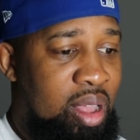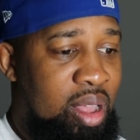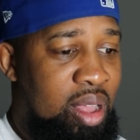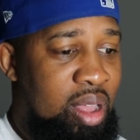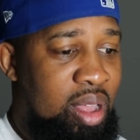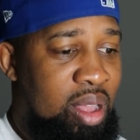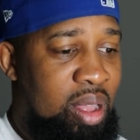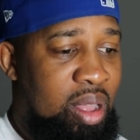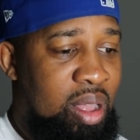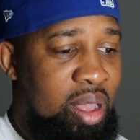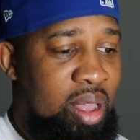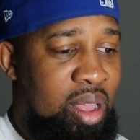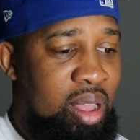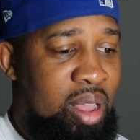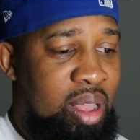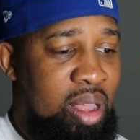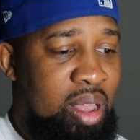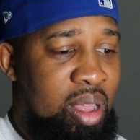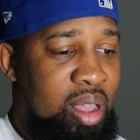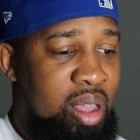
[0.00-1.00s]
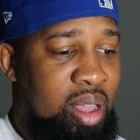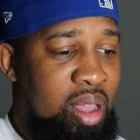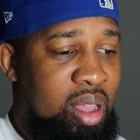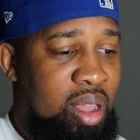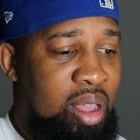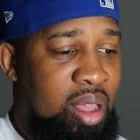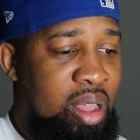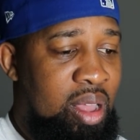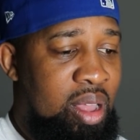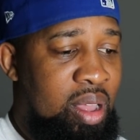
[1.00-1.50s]

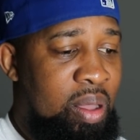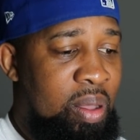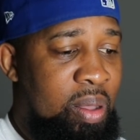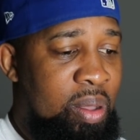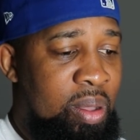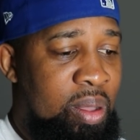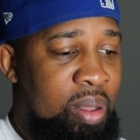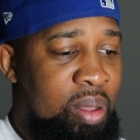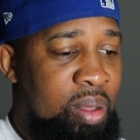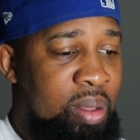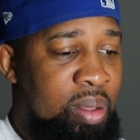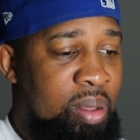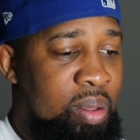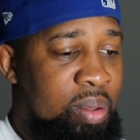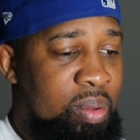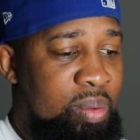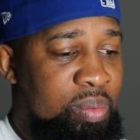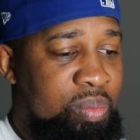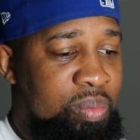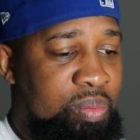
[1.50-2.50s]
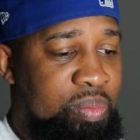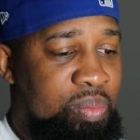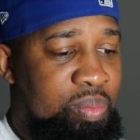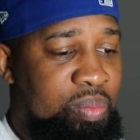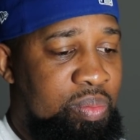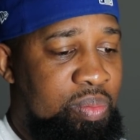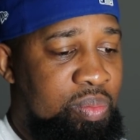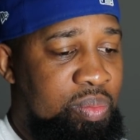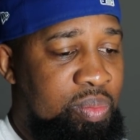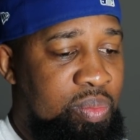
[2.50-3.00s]

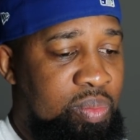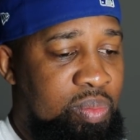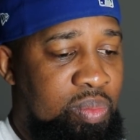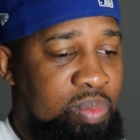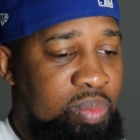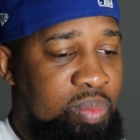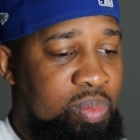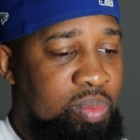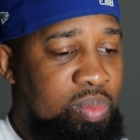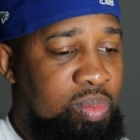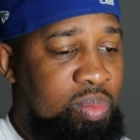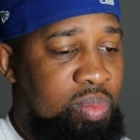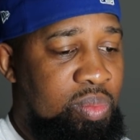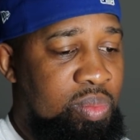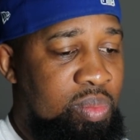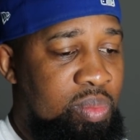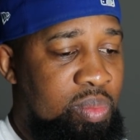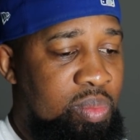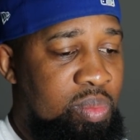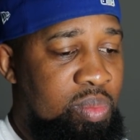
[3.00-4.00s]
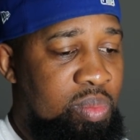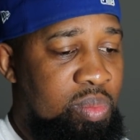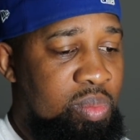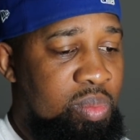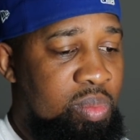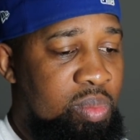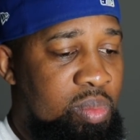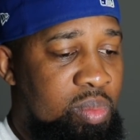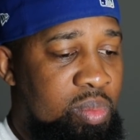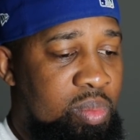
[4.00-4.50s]

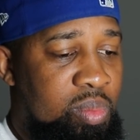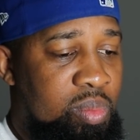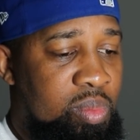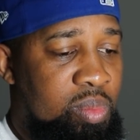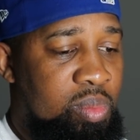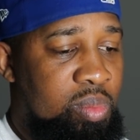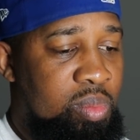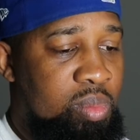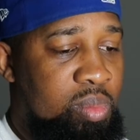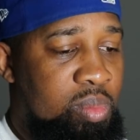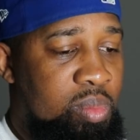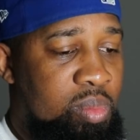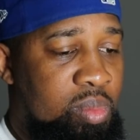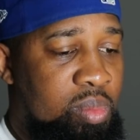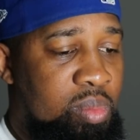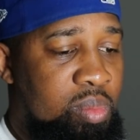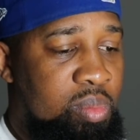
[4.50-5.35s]
No words are spoken by the person on screen.